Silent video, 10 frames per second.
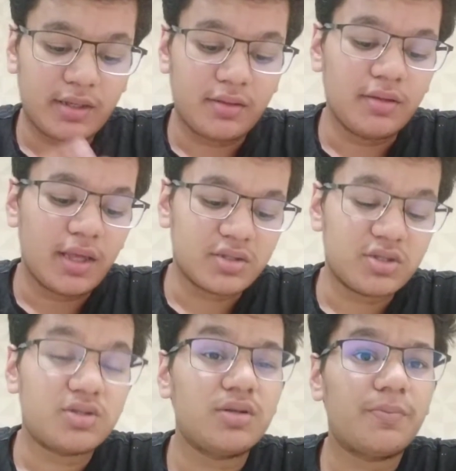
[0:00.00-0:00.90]

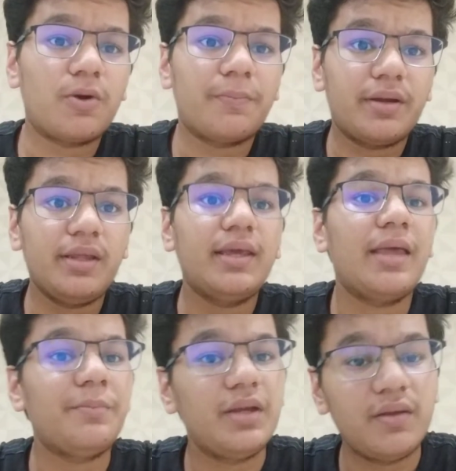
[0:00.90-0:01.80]
ancestral property
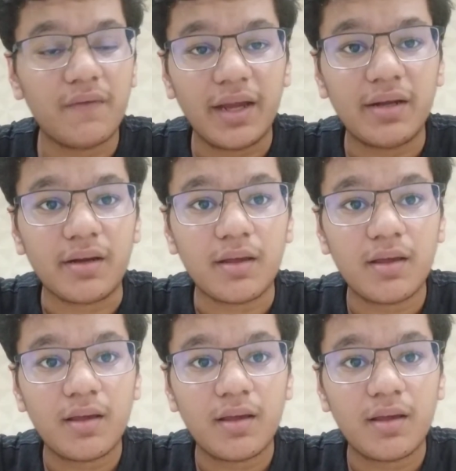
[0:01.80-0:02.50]
can be divided